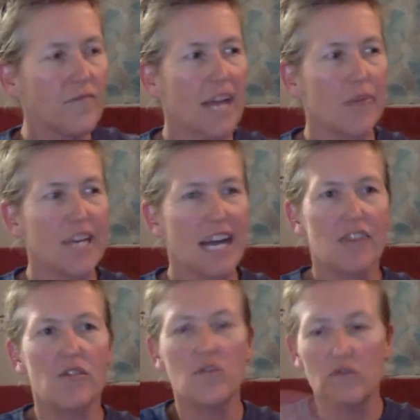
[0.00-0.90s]
we
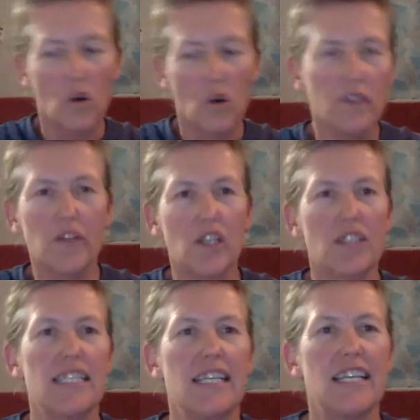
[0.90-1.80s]
had all the
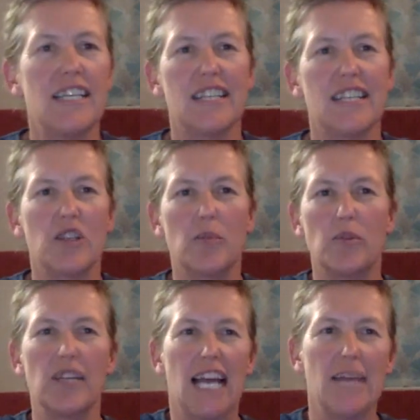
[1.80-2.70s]
volunteers. They sort of
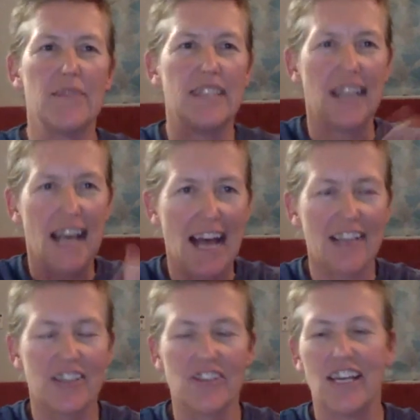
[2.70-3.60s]
put their names in a
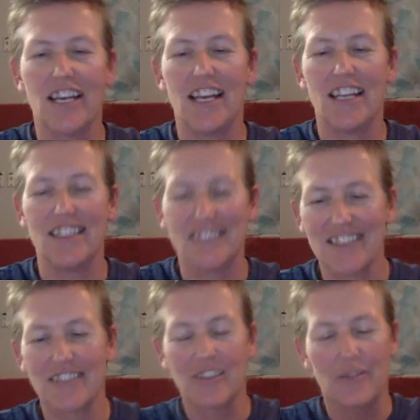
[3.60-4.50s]
hat and
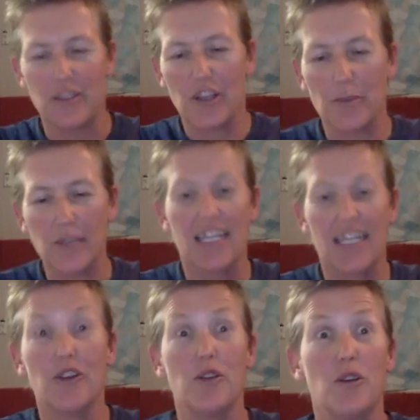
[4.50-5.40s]
picked
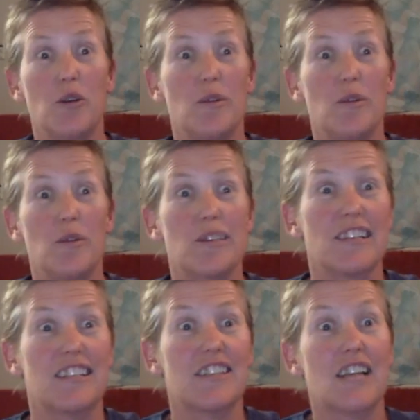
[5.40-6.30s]
out who was
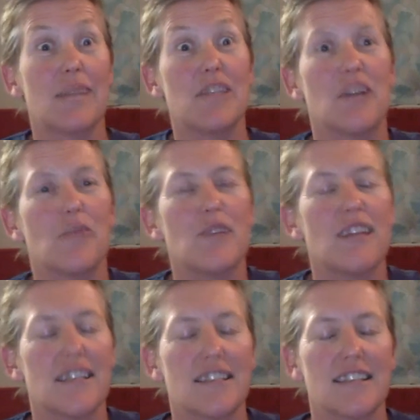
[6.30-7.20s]
going to come and jump with
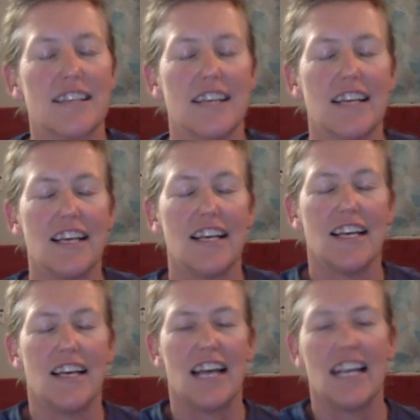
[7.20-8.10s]
us.
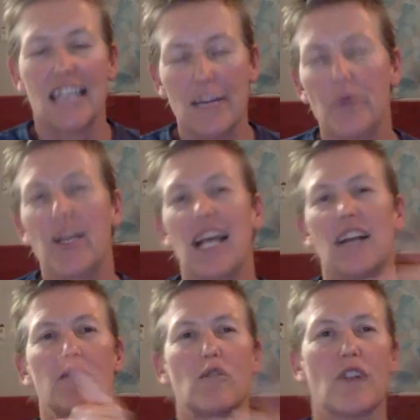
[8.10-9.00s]
And again, we went out at
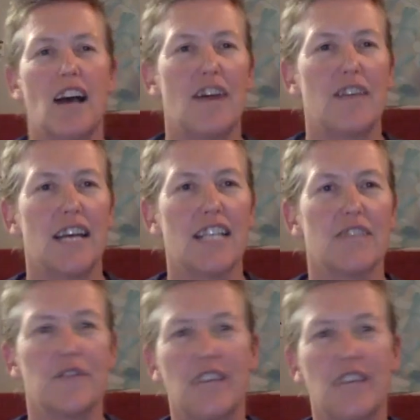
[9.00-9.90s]
4,500
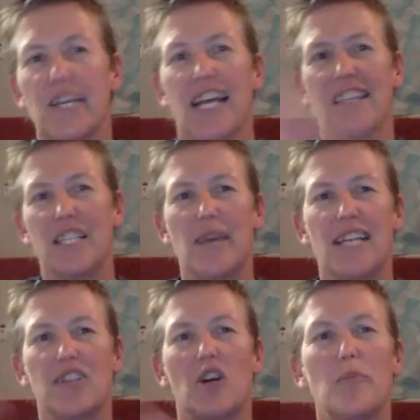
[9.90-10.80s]
feet, and we had this
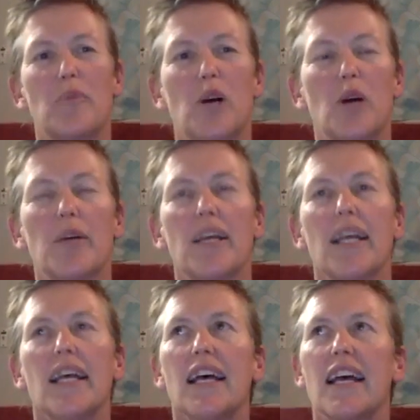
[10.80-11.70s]
mass hop and pop.
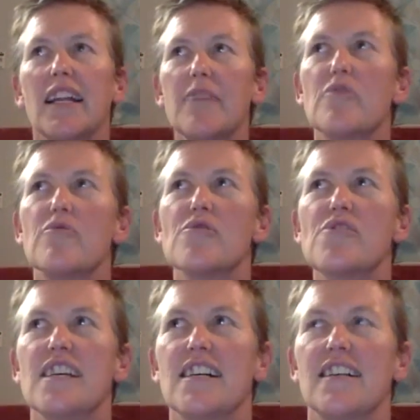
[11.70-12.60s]
And at Maruya,